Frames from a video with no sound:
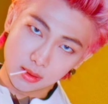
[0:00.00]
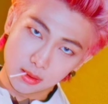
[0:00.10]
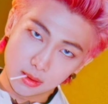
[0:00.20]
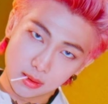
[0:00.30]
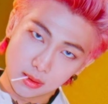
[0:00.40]

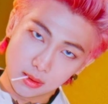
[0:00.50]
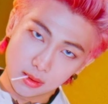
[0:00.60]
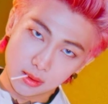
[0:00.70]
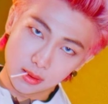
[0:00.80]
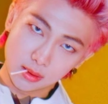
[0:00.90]
fucking
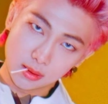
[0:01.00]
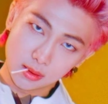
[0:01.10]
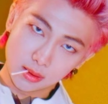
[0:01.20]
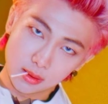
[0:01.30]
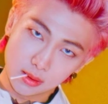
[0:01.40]
hot.
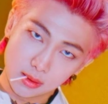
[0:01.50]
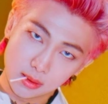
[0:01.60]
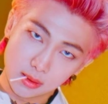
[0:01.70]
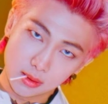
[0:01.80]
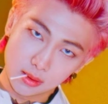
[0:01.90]

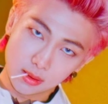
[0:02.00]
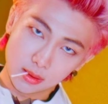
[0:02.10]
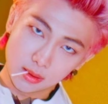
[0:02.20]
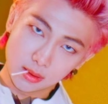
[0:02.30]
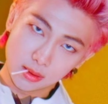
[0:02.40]
And
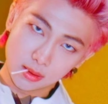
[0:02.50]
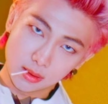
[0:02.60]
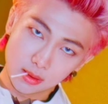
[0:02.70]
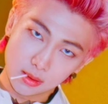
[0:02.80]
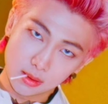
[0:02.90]

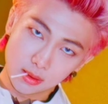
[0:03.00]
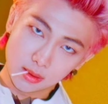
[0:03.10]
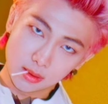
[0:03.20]
Namjoon